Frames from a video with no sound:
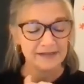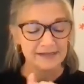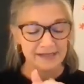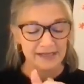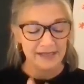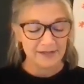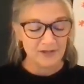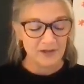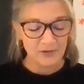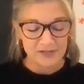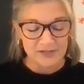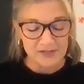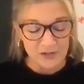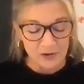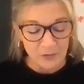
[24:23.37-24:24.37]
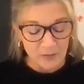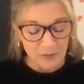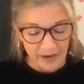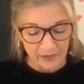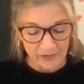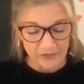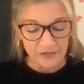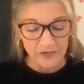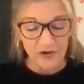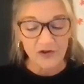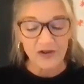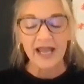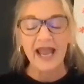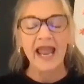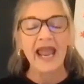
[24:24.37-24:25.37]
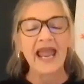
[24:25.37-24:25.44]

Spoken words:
Saying no is so powerful.